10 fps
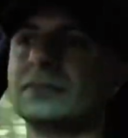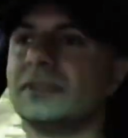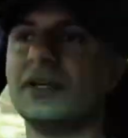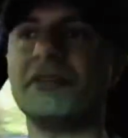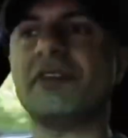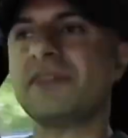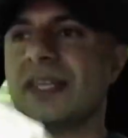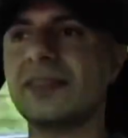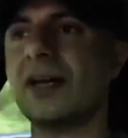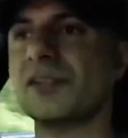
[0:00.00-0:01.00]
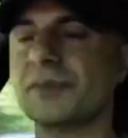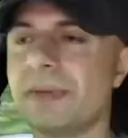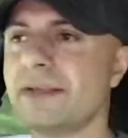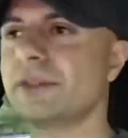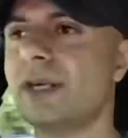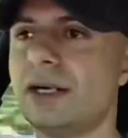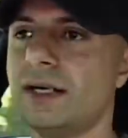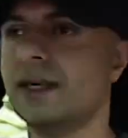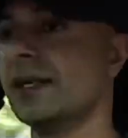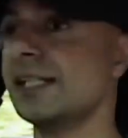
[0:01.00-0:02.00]
a £15,000
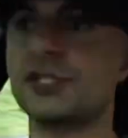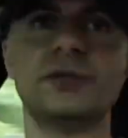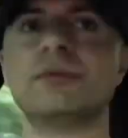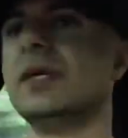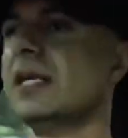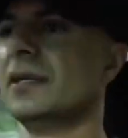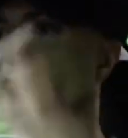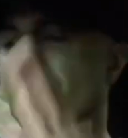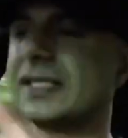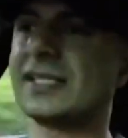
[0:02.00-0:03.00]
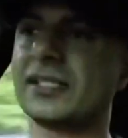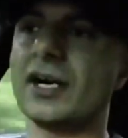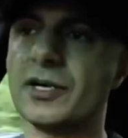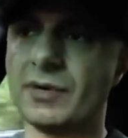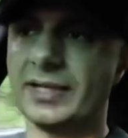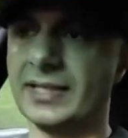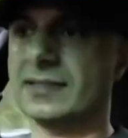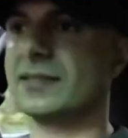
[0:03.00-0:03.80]
car unless, you know, prices skyrocket.